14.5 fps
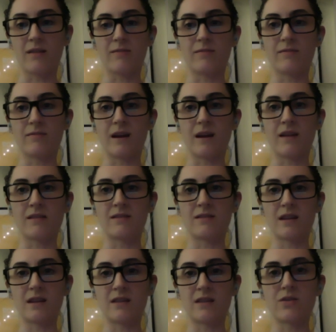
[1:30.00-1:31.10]
it's
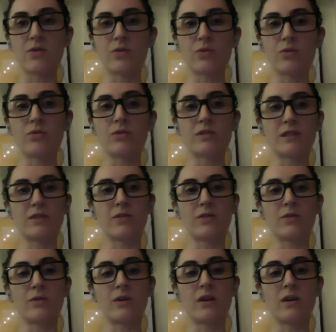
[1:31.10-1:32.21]
so cool
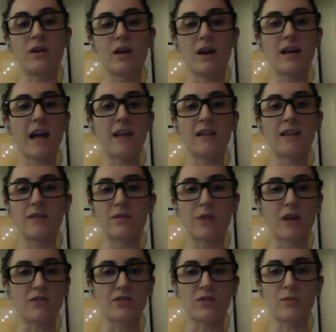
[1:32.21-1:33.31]
to, again, live in
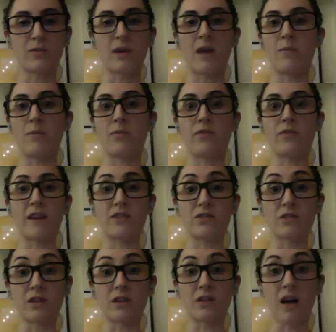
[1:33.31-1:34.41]
Rochester where you have a professional
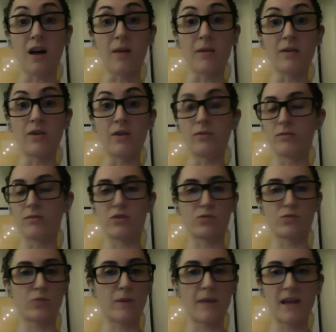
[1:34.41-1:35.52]
club and there's
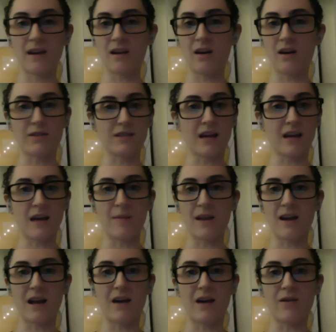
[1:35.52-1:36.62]
women all the time in and
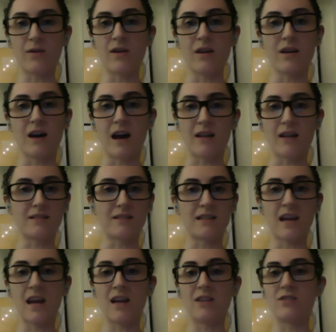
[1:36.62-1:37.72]
out on
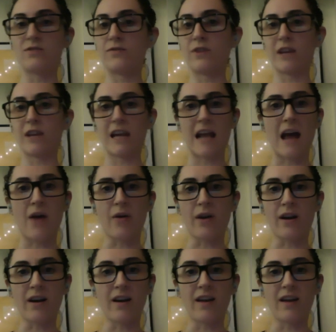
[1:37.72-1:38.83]
stage, filling an hour
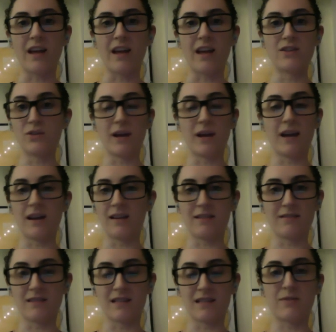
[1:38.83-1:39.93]
and doing
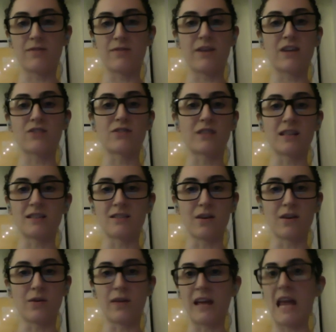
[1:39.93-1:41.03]
this professionally. So
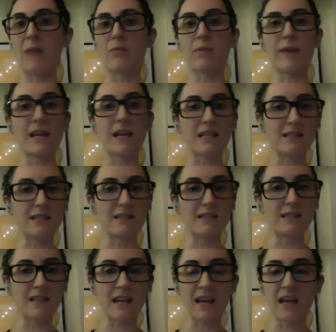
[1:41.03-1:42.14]
like April
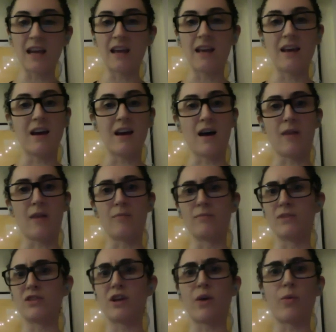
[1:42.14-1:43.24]
Macy,
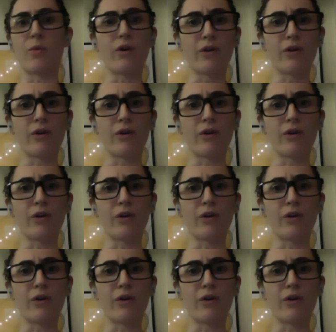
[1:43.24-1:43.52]
Michelle Wolf,